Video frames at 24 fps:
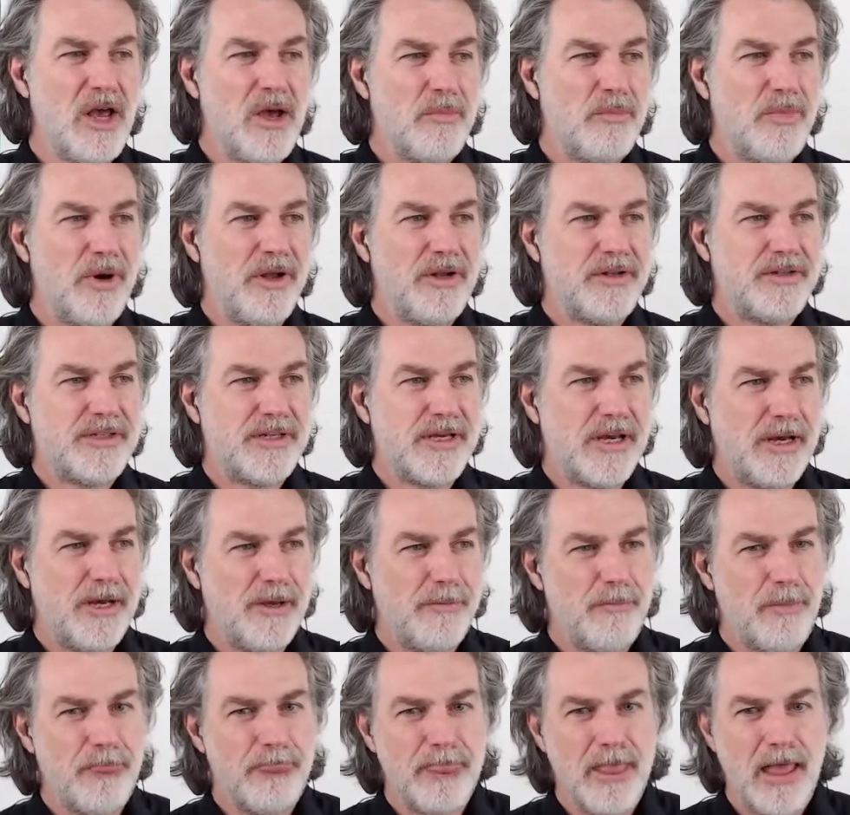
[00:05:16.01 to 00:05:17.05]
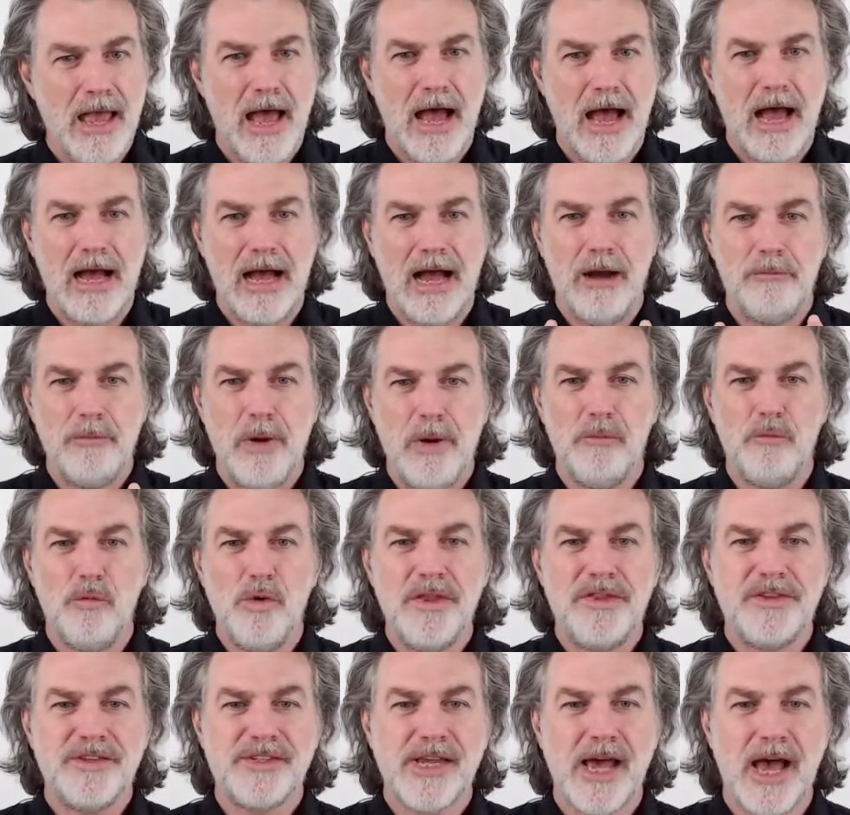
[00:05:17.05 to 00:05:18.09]
But I'm
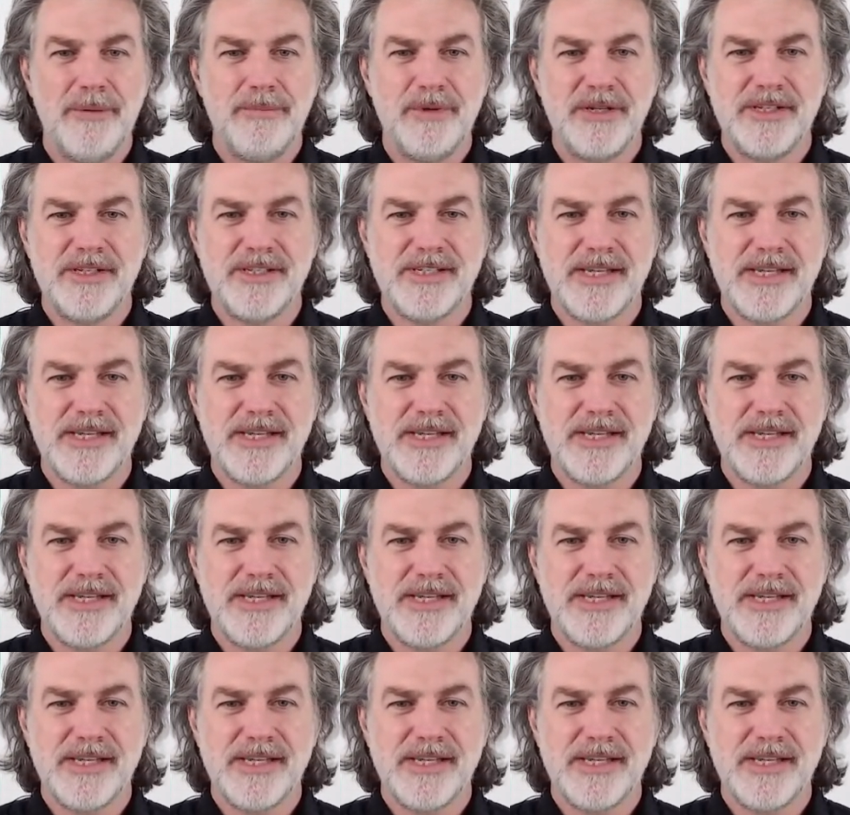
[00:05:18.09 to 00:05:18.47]
with Simon